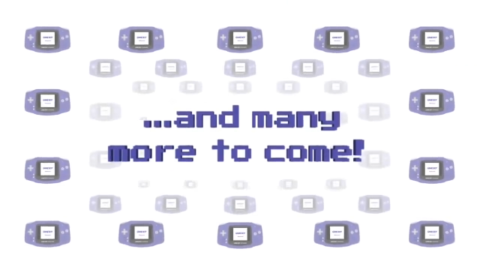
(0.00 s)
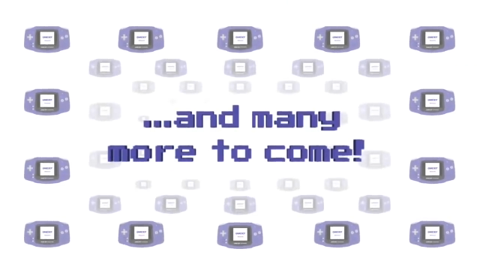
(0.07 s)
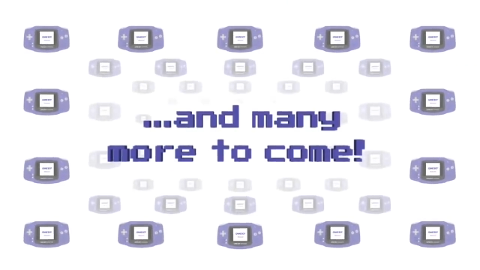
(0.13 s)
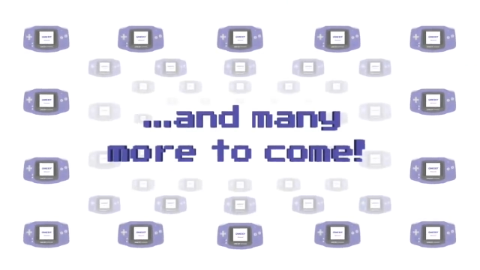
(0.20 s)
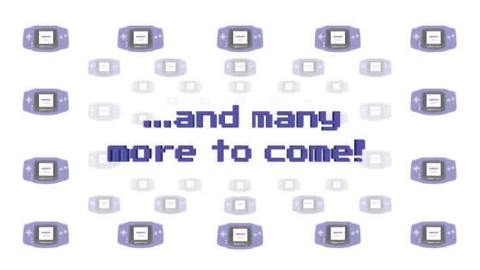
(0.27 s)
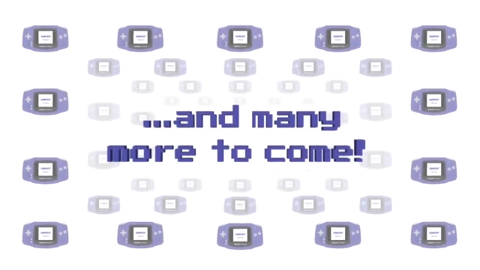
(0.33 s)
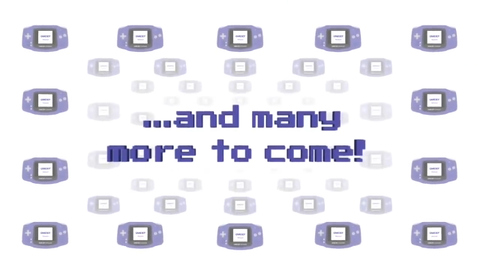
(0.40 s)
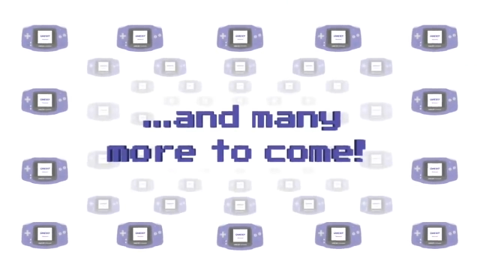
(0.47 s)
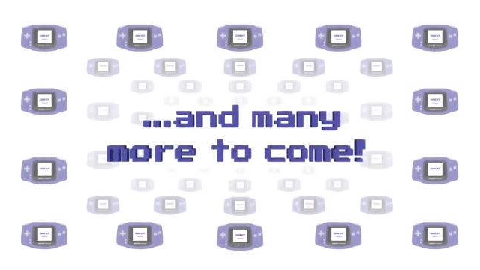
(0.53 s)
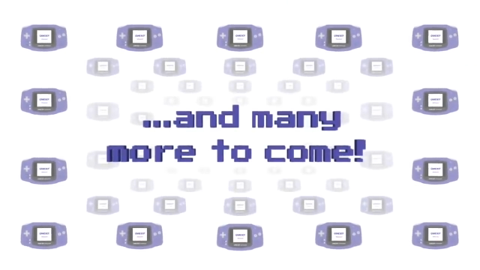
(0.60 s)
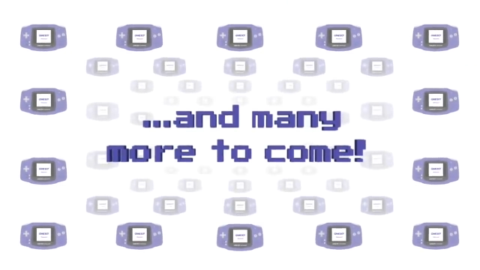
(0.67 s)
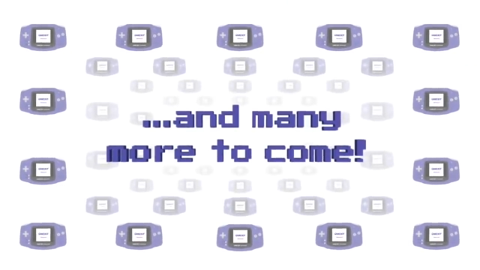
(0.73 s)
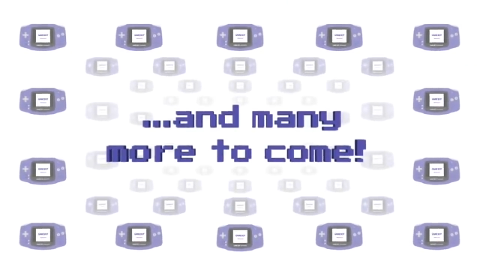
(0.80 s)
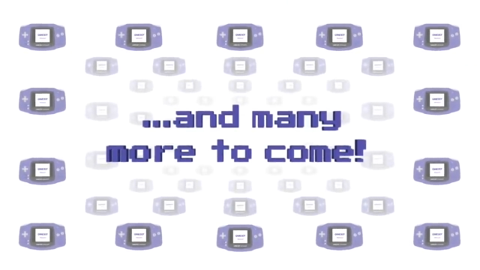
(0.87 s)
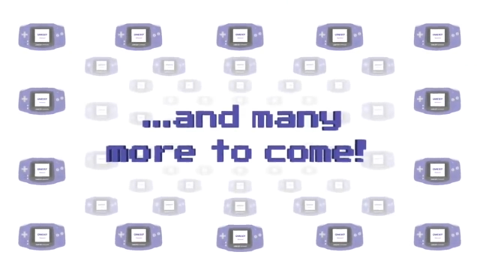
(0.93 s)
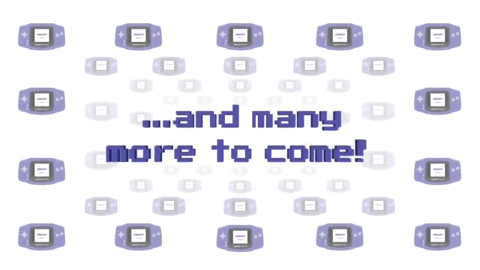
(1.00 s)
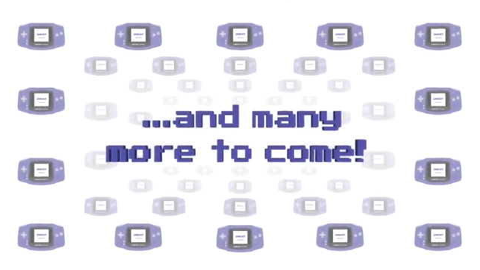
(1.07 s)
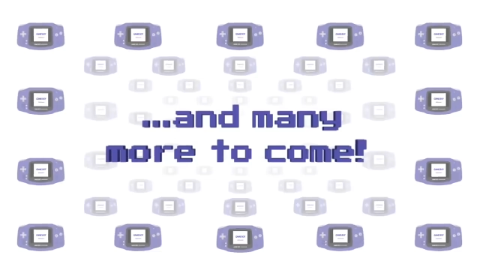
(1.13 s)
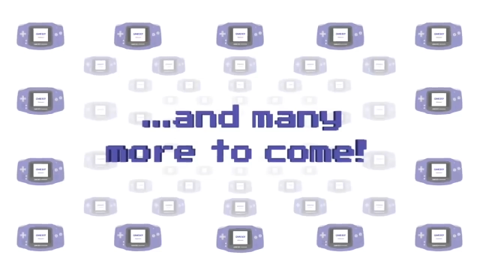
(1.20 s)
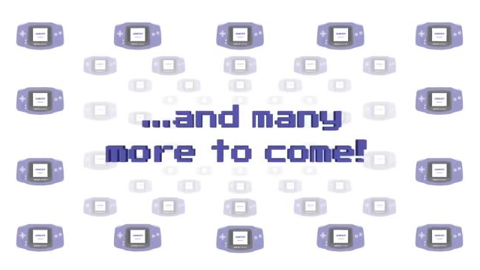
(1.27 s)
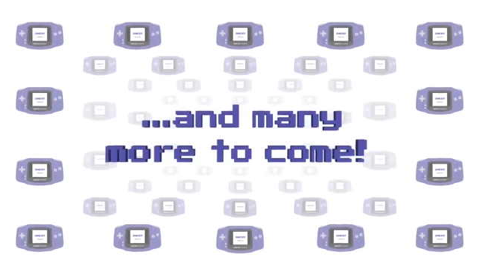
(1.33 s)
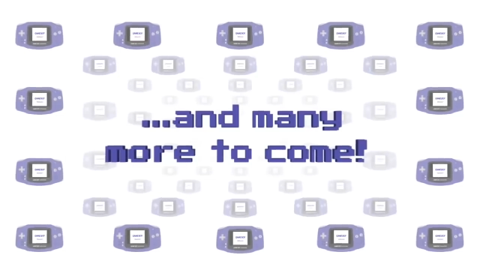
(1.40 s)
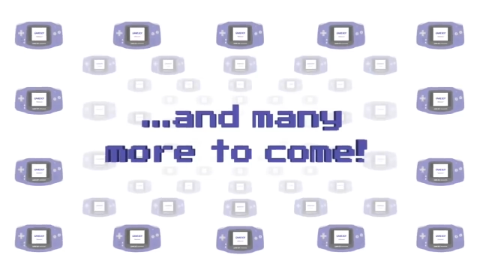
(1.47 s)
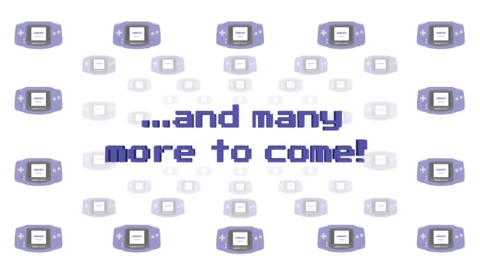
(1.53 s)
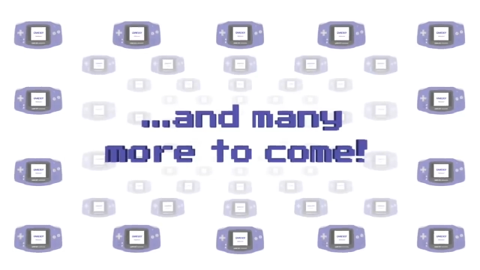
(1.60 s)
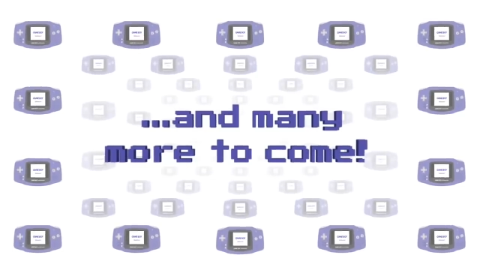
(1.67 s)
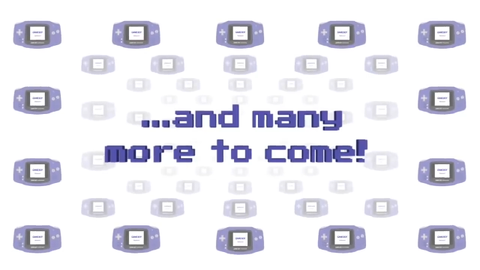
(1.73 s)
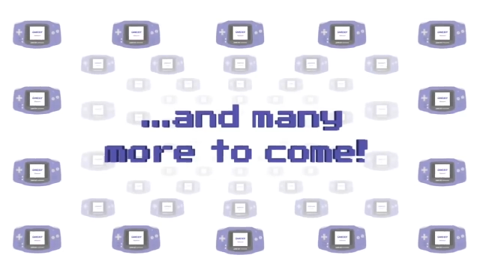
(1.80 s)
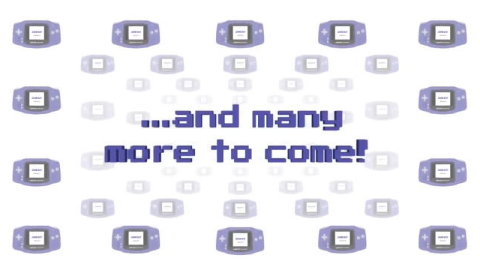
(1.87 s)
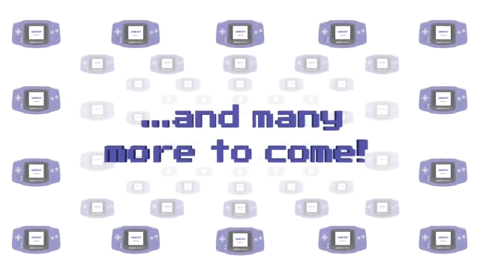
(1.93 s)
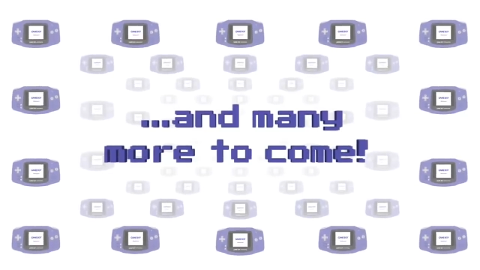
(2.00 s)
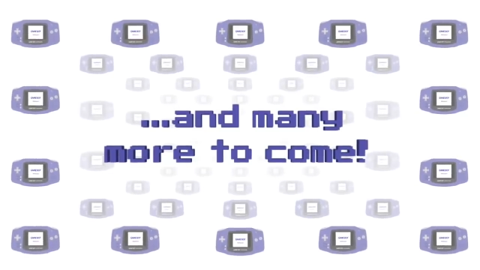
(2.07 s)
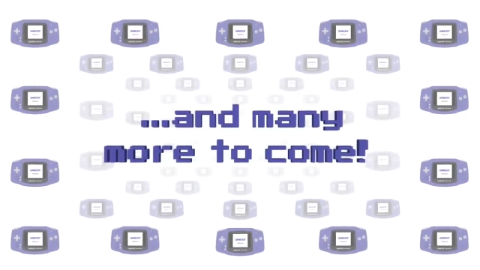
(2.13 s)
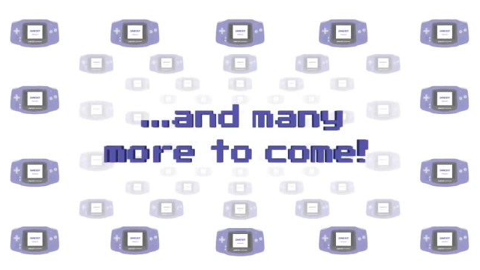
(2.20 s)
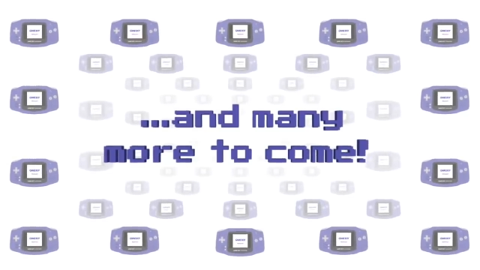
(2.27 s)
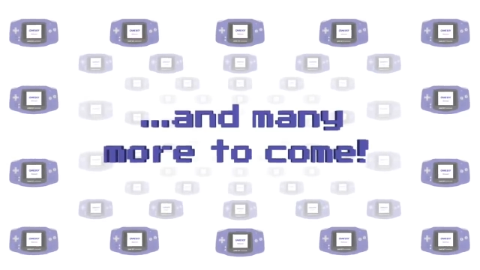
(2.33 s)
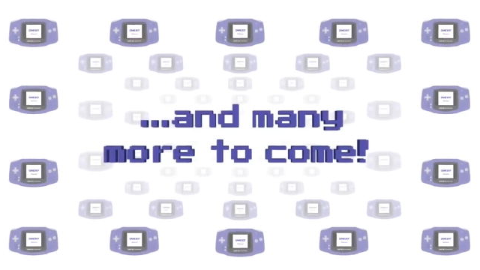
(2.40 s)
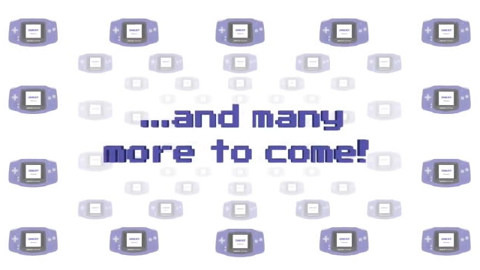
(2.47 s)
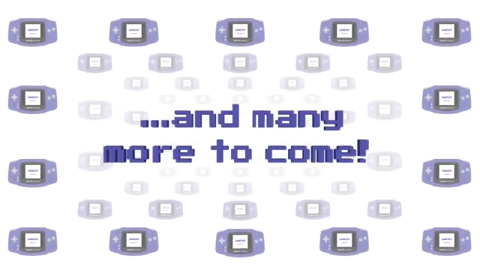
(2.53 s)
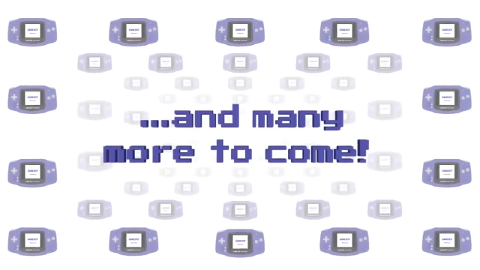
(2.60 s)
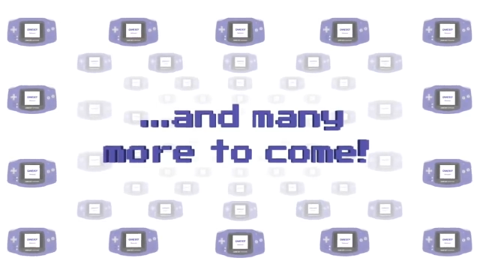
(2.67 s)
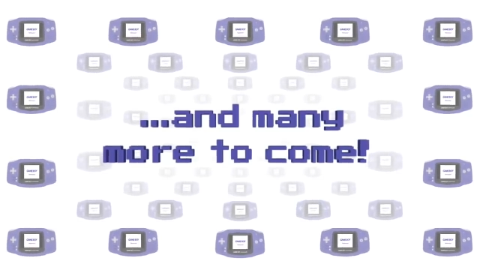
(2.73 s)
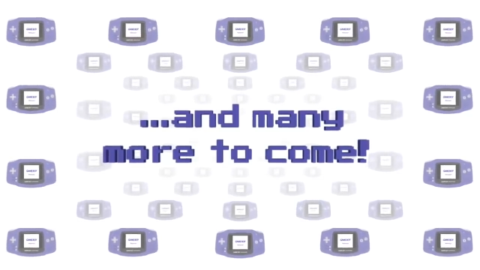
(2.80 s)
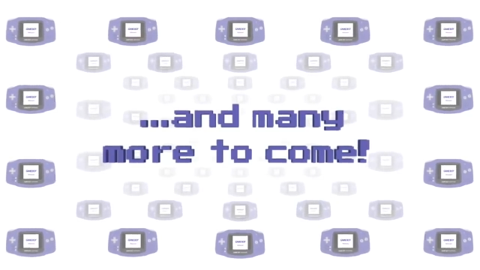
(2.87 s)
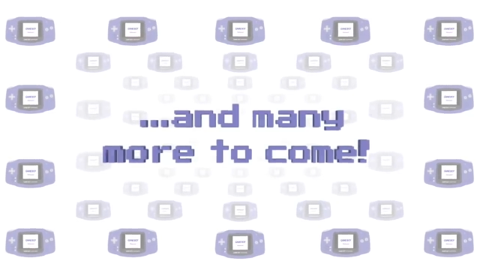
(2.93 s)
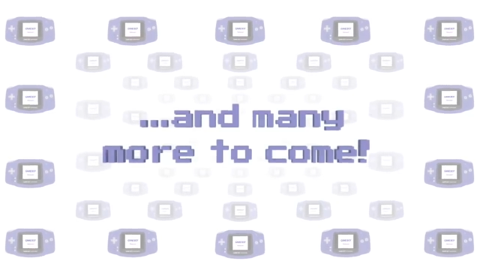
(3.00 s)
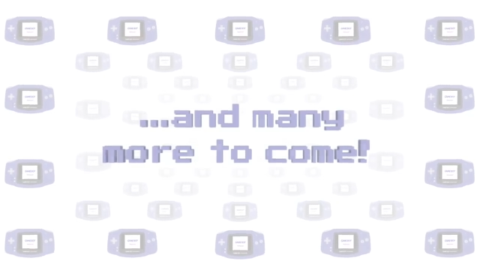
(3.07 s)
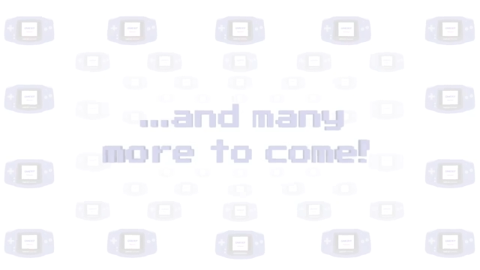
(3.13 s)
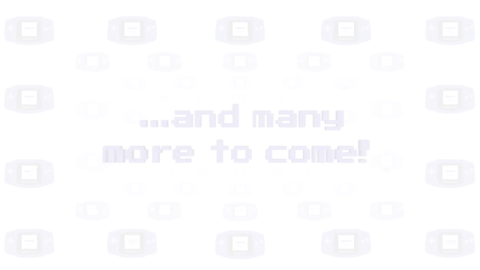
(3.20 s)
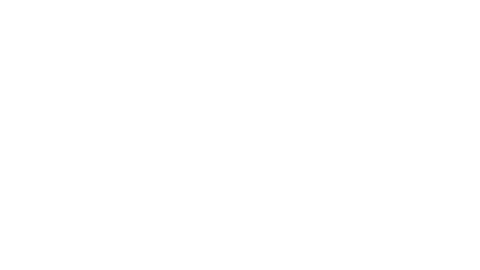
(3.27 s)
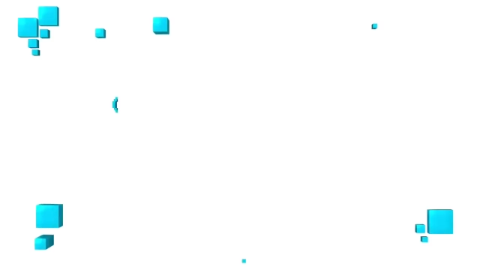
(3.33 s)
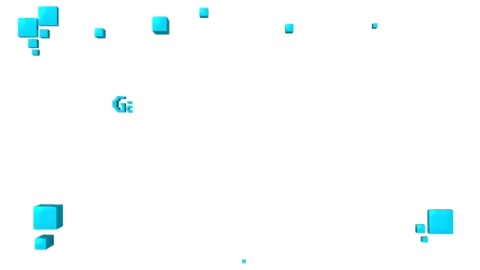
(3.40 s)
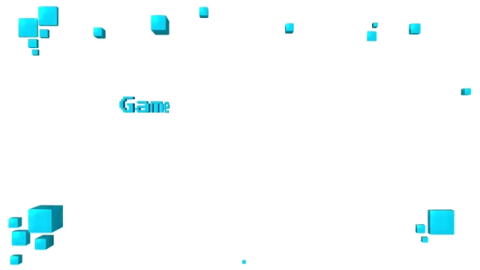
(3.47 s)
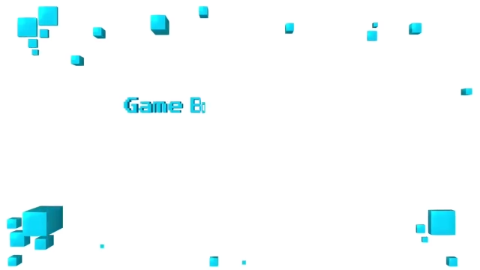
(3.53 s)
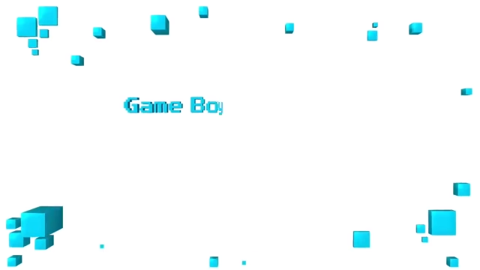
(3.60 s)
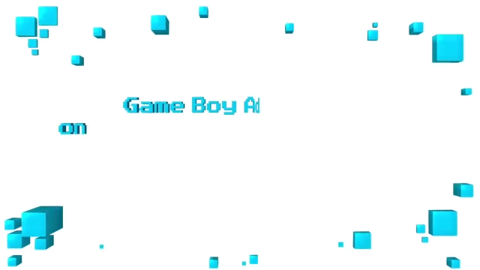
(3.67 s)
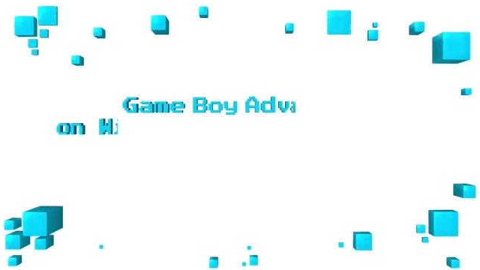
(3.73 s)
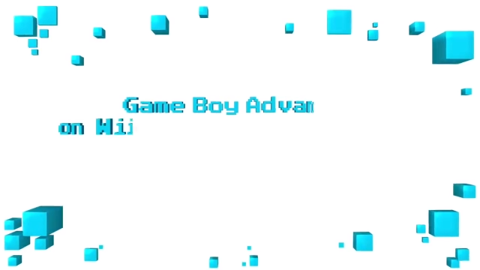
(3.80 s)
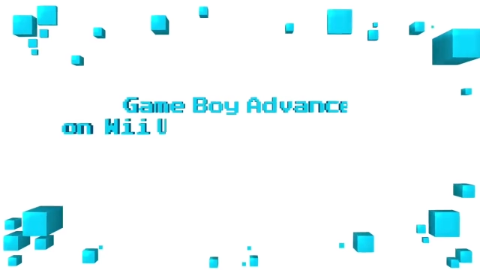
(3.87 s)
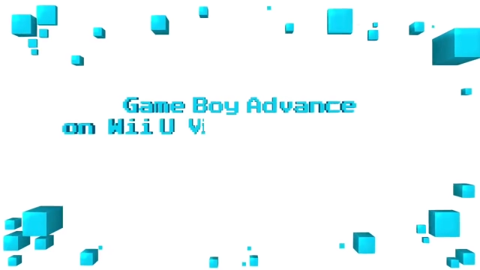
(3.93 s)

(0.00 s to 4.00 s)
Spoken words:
No face is visible, so there are no lips to read.